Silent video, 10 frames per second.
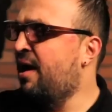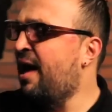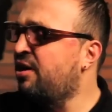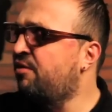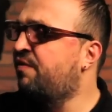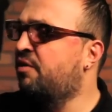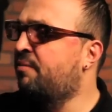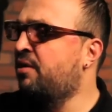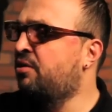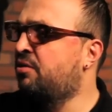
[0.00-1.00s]
How do you feel
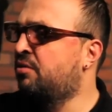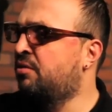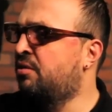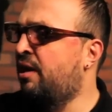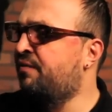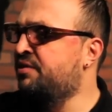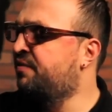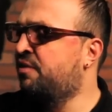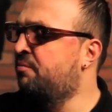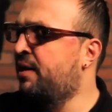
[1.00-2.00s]
about your life as
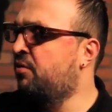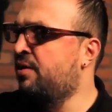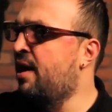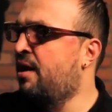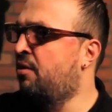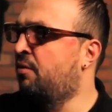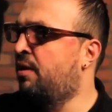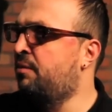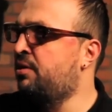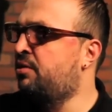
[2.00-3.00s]
a filmmaker now?
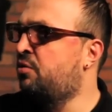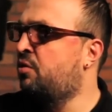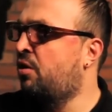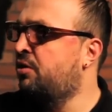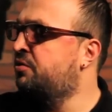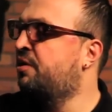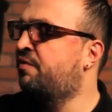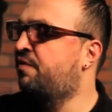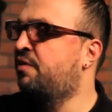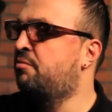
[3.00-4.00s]
I mean, do you call
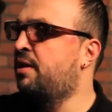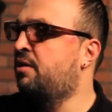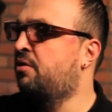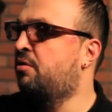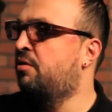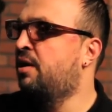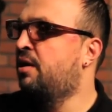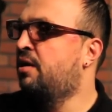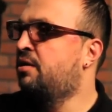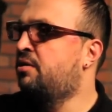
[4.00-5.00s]
yourself a filmmaker?
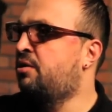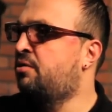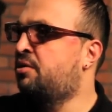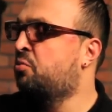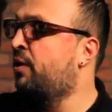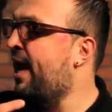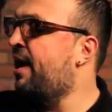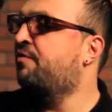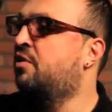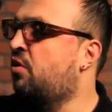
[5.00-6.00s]
Do, does one
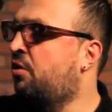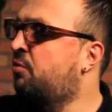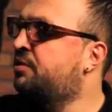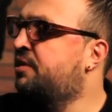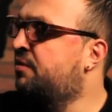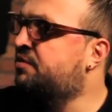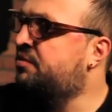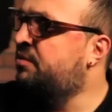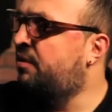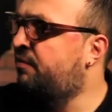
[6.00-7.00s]
have to call oneself
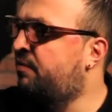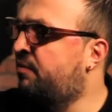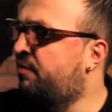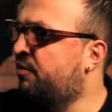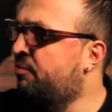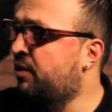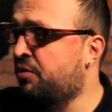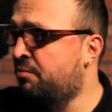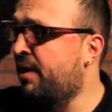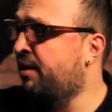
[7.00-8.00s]
a, a
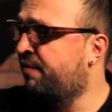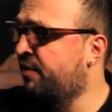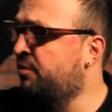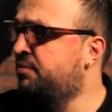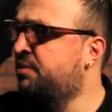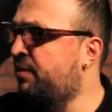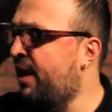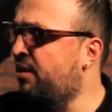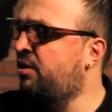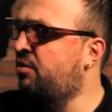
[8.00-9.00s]
filmmaker to make films? I mean,
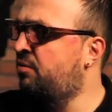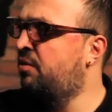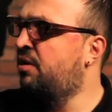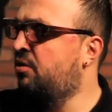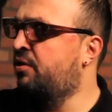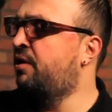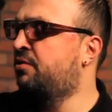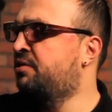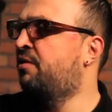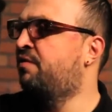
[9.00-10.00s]
how do you look at
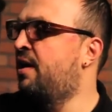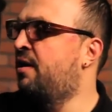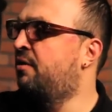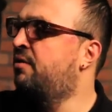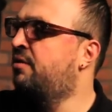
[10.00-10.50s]
yourself now?